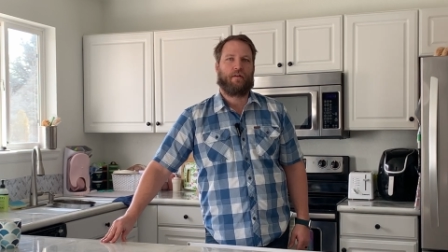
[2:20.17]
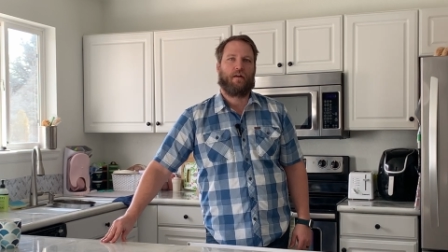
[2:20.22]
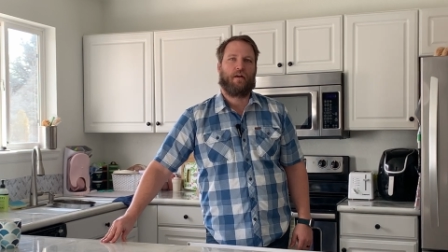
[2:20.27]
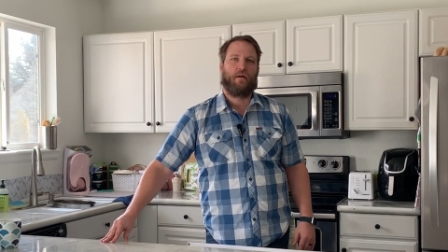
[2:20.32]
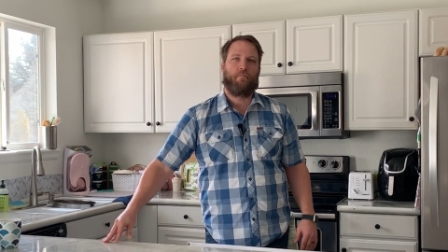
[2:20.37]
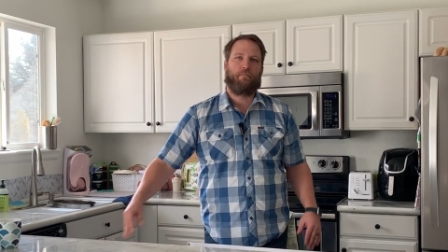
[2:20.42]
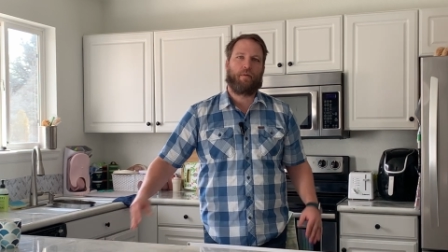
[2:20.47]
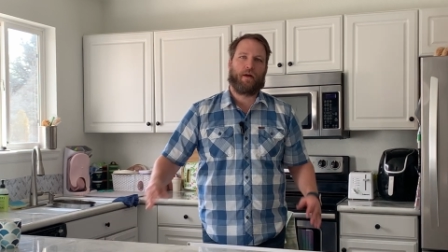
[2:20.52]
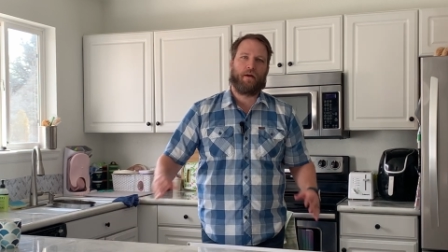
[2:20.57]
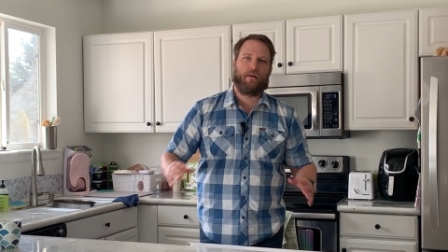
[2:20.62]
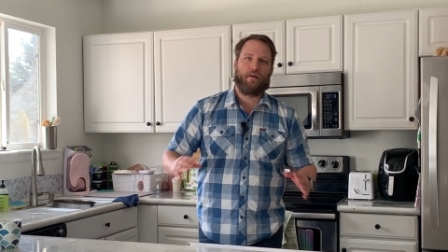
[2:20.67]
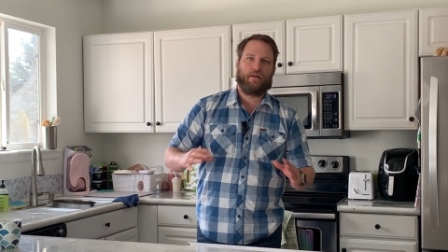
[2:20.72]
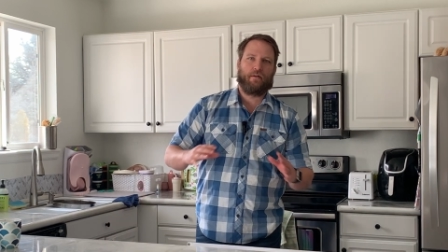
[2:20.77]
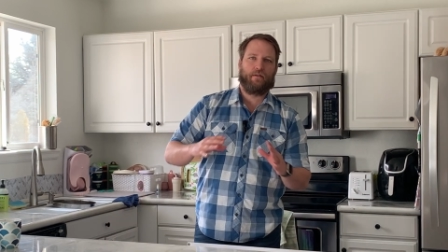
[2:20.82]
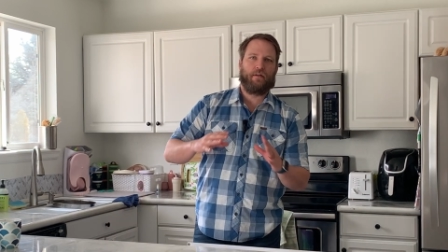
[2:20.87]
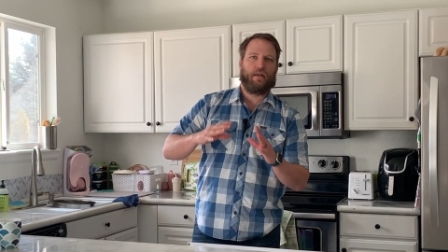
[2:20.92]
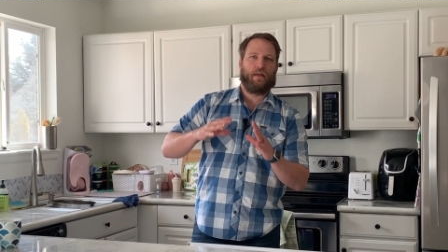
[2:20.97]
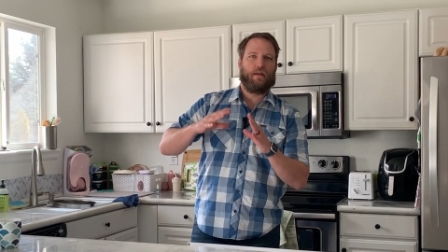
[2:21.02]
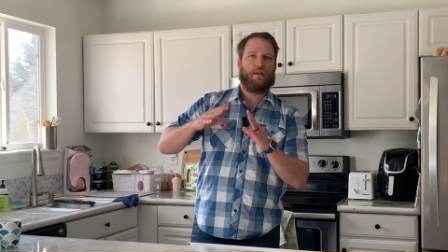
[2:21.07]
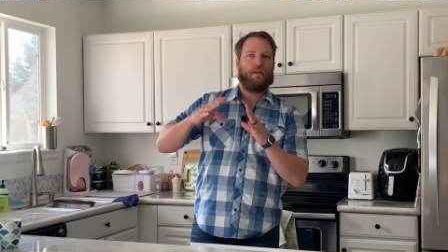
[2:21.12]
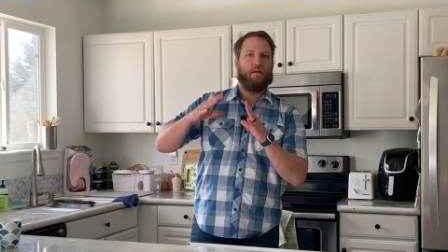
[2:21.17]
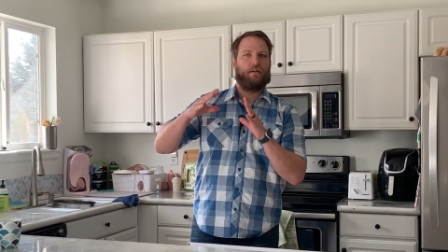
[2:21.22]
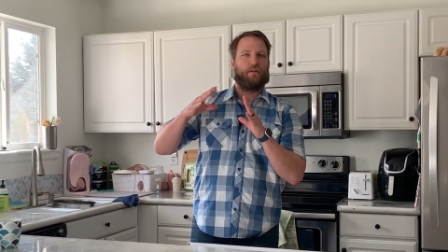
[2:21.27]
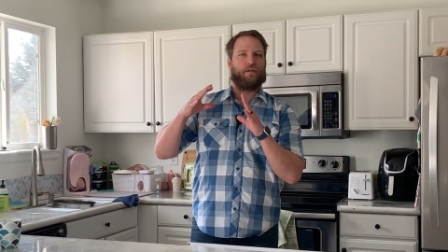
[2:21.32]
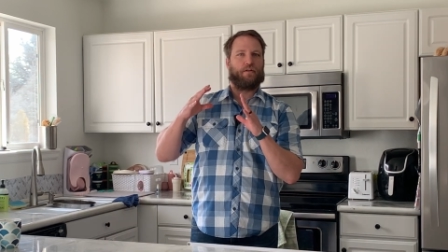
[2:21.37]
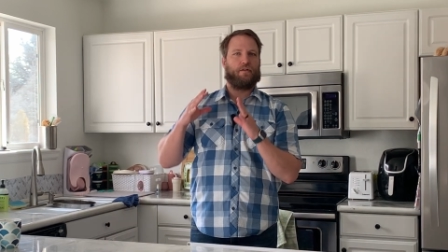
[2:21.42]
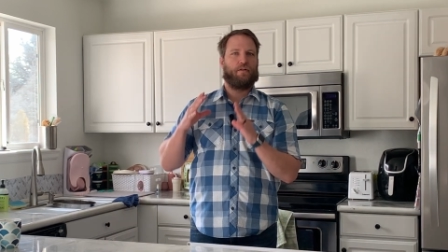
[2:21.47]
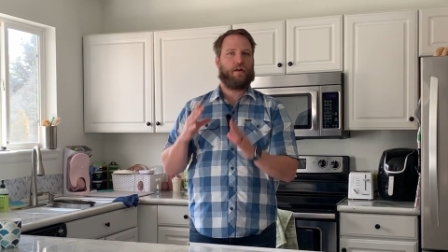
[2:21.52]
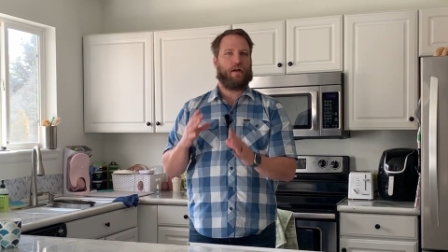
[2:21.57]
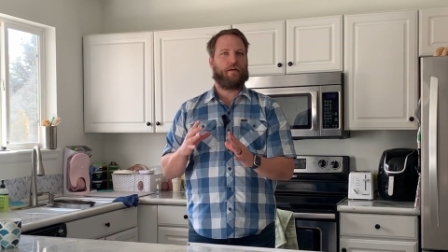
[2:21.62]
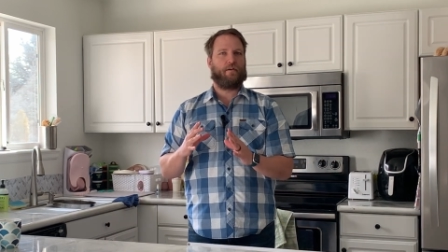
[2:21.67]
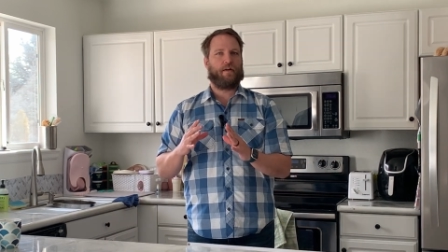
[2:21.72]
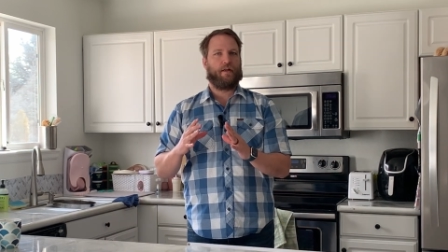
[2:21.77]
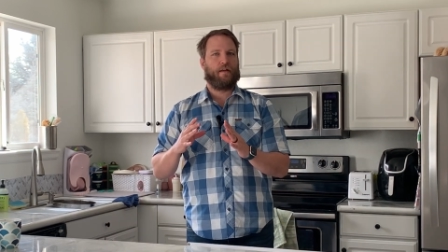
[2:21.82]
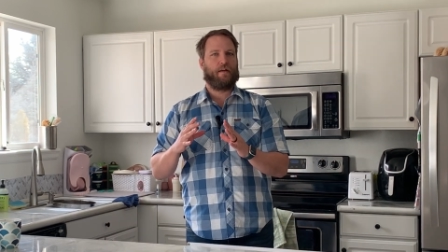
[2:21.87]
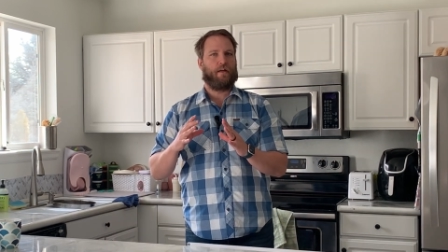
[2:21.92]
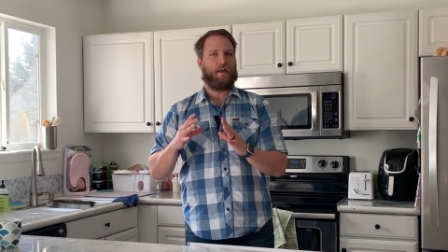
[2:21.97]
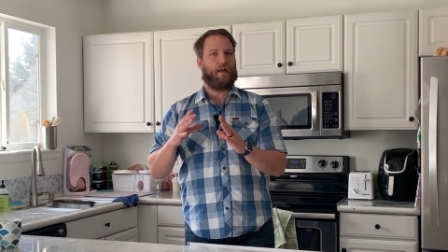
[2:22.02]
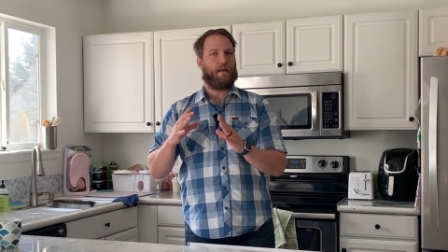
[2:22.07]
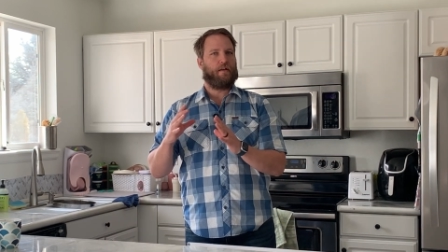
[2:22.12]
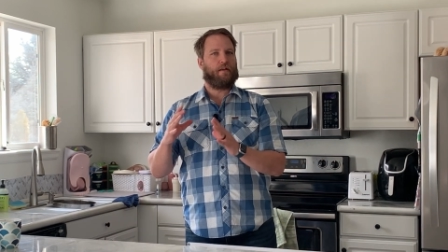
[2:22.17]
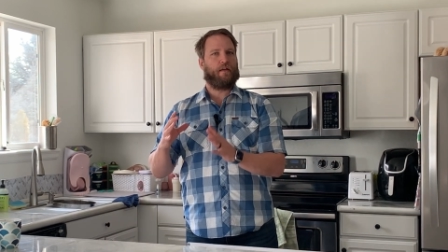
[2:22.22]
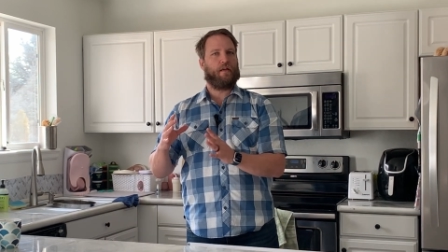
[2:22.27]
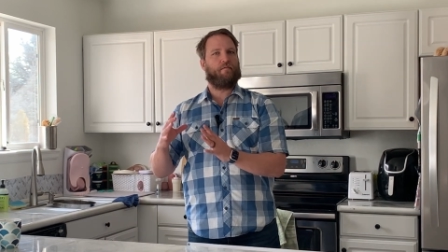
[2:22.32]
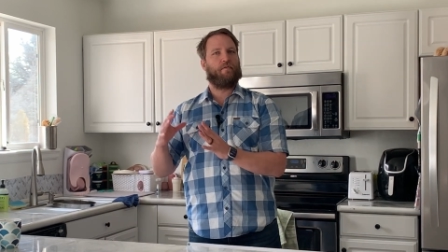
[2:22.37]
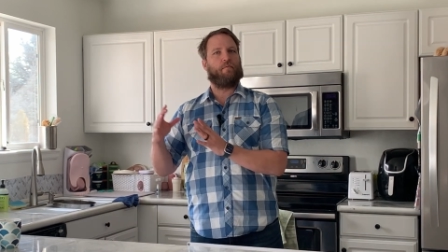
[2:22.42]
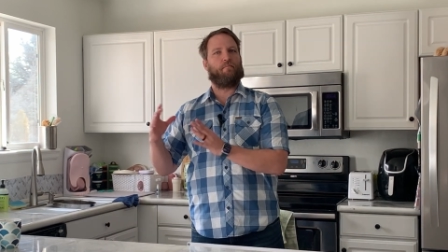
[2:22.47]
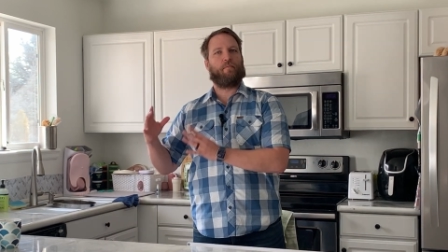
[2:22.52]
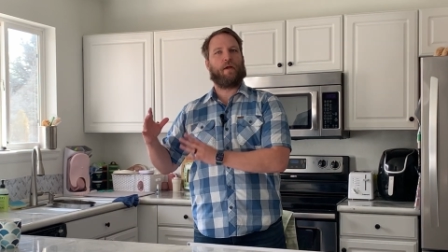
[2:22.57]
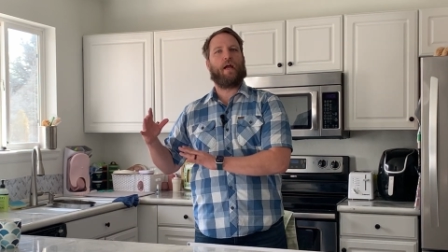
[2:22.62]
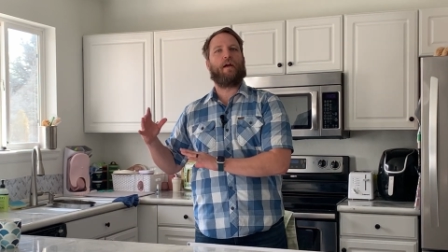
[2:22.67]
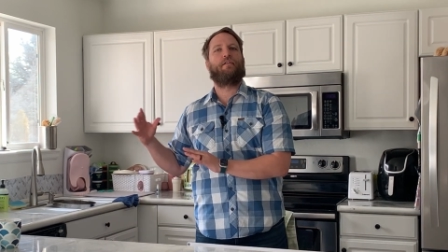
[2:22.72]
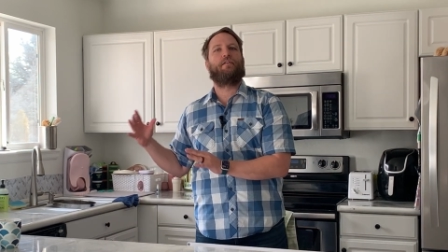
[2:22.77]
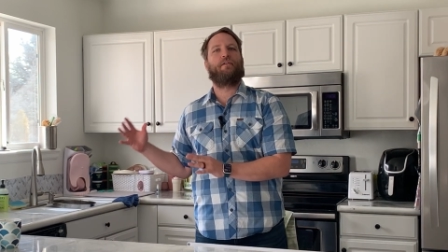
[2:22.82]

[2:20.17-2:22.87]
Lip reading: Apparently, sharing and giving back